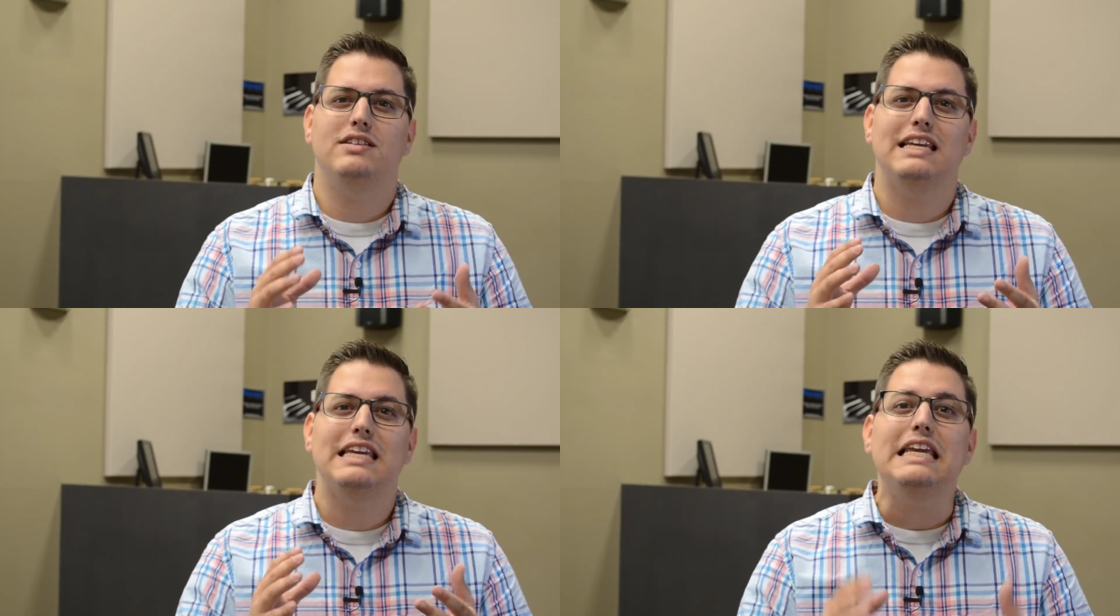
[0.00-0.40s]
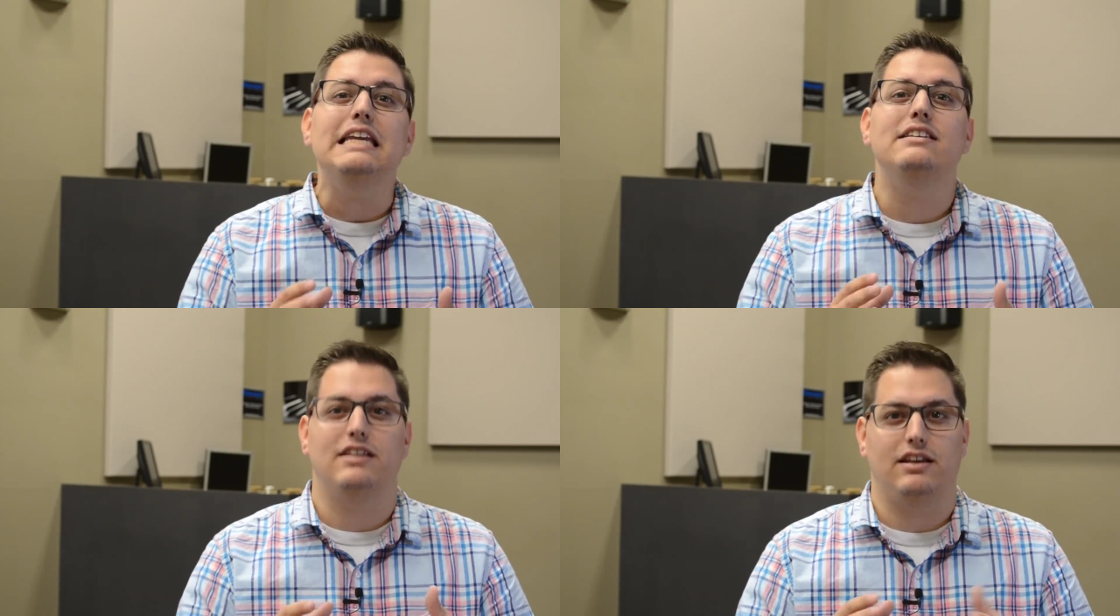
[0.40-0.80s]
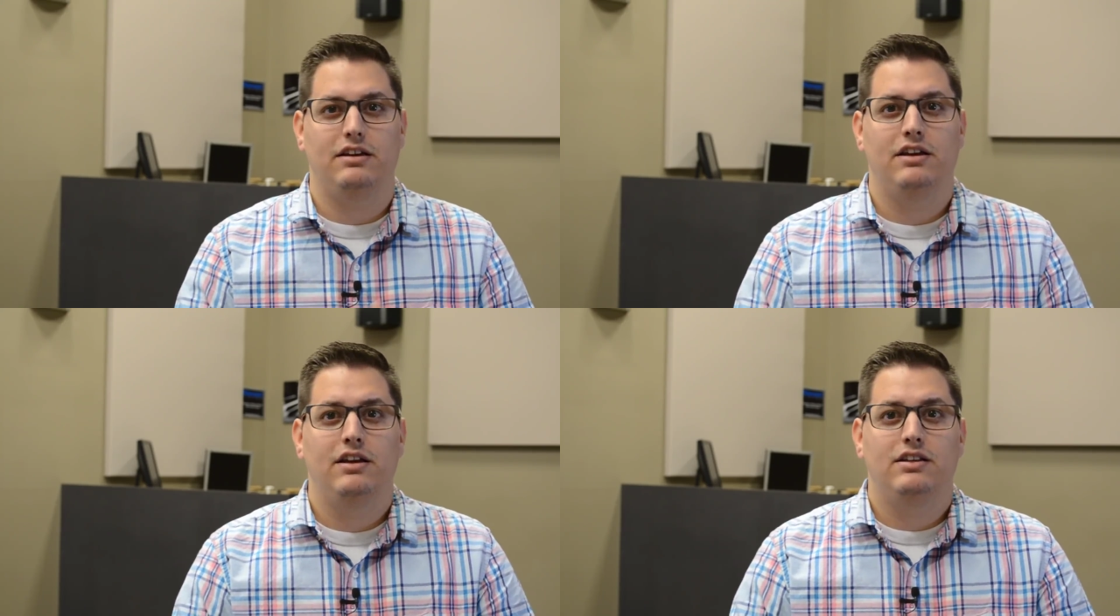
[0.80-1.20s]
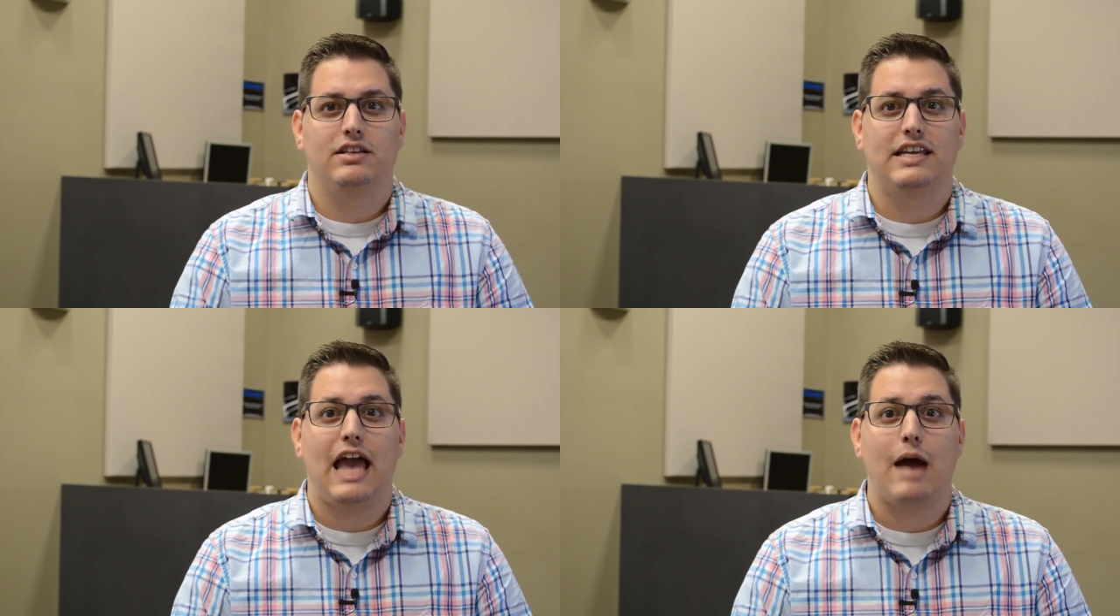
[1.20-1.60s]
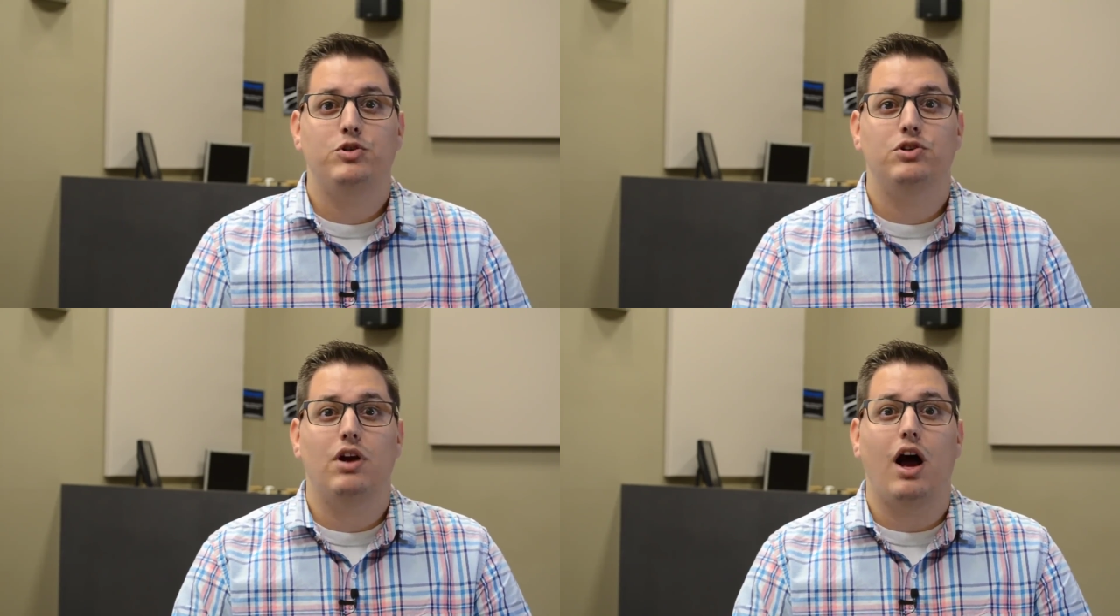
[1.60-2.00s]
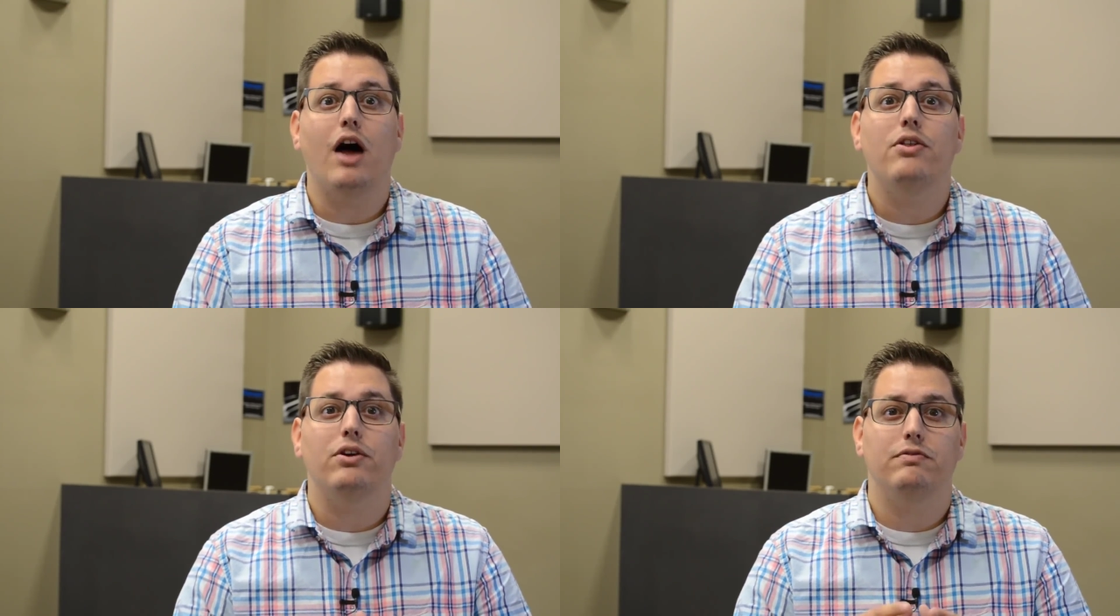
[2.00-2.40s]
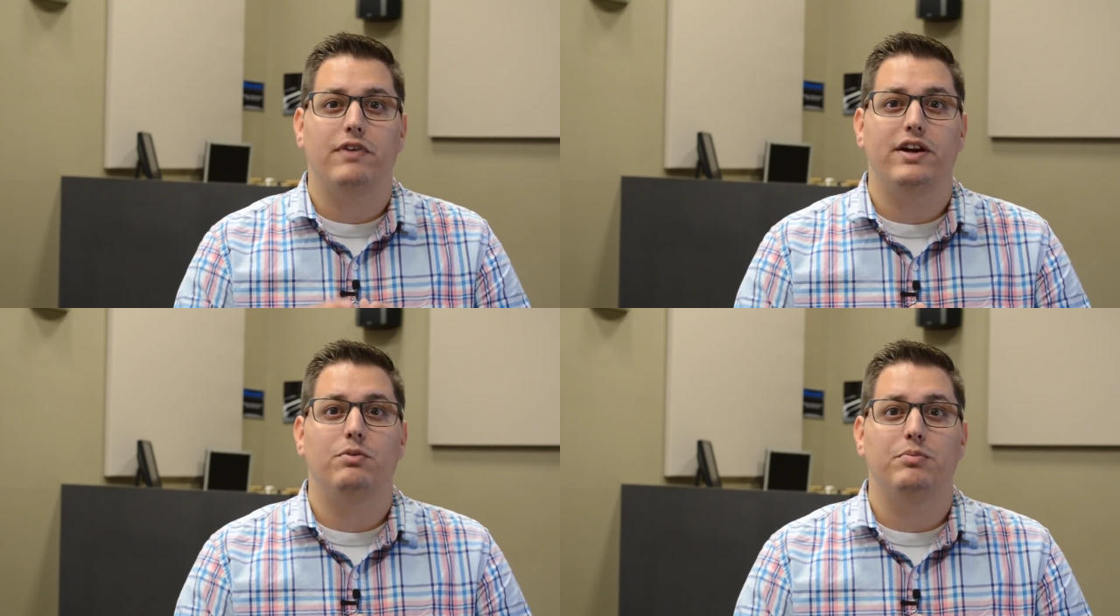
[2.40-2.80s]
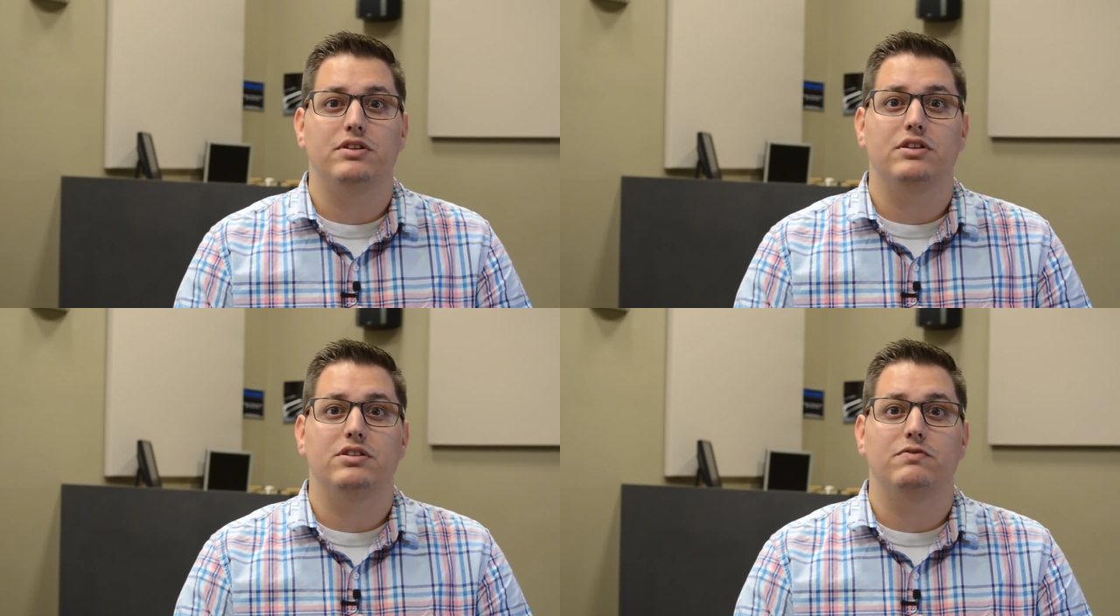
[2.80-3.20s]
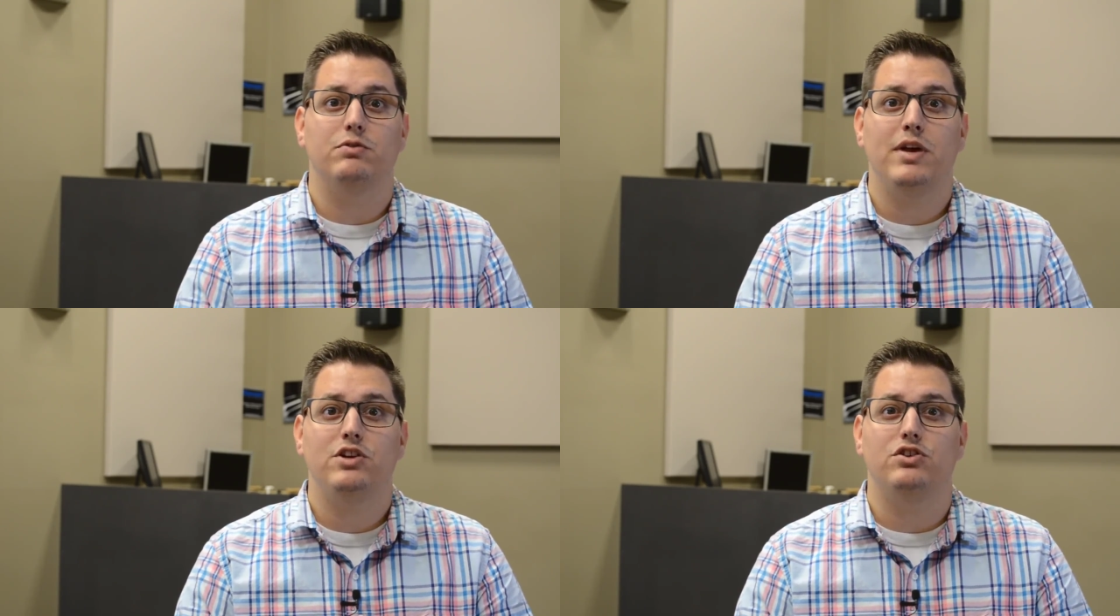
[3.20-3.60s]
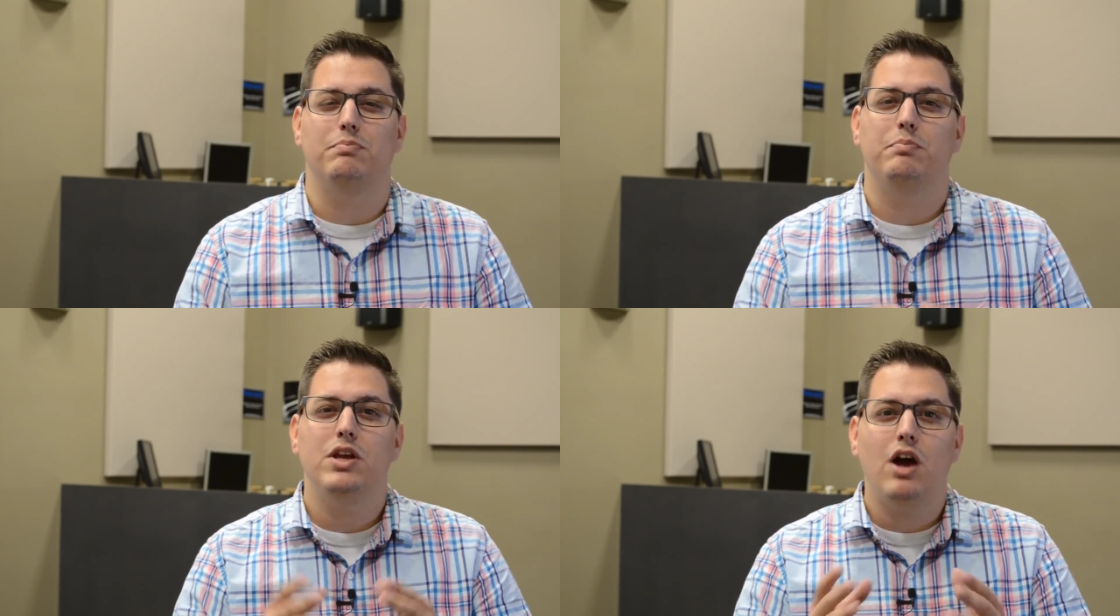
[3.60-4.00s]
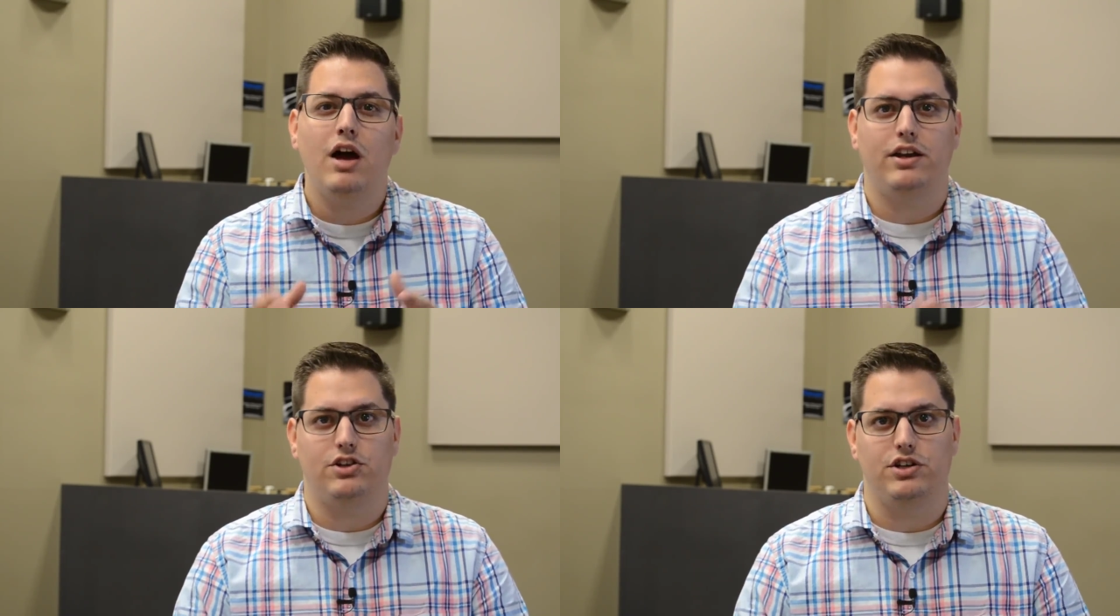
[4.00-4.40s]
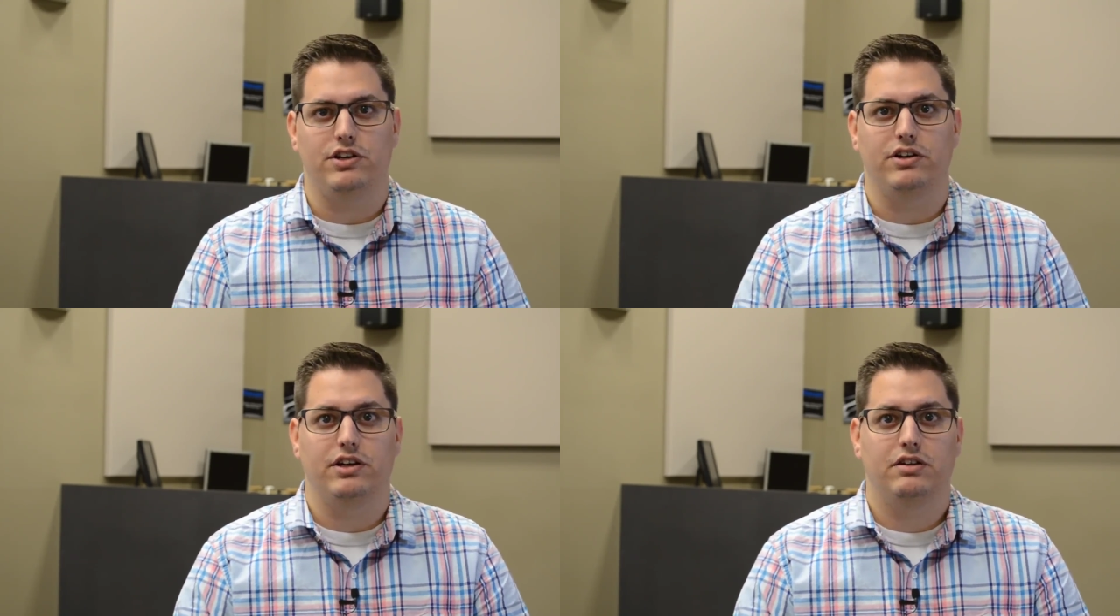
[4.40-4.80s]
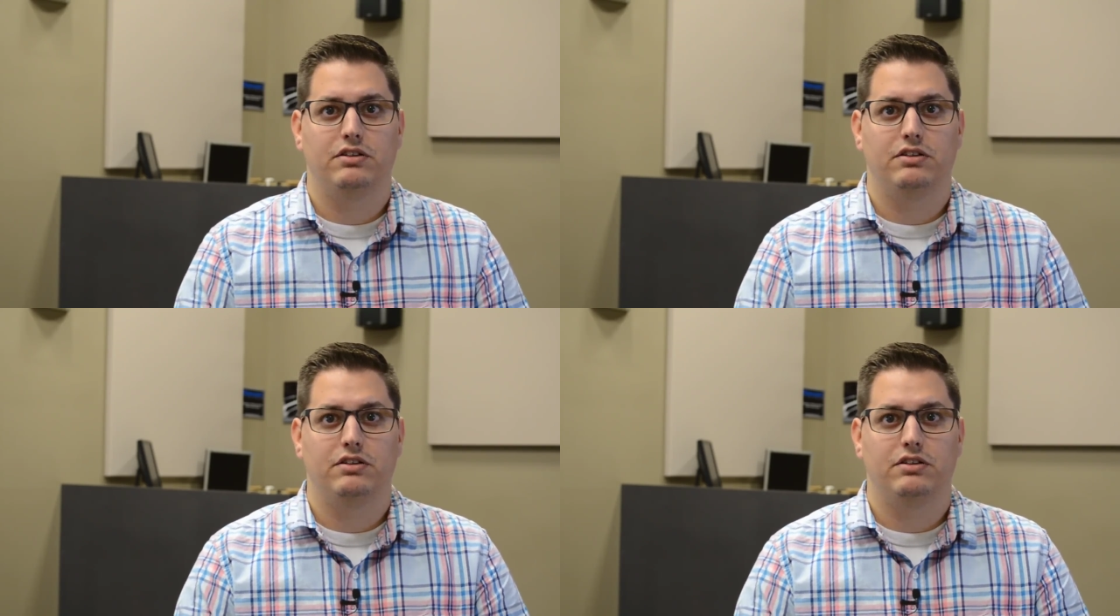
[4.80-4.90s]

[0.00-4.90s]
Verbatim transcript: it easy to capture other vital business information beyond engineering.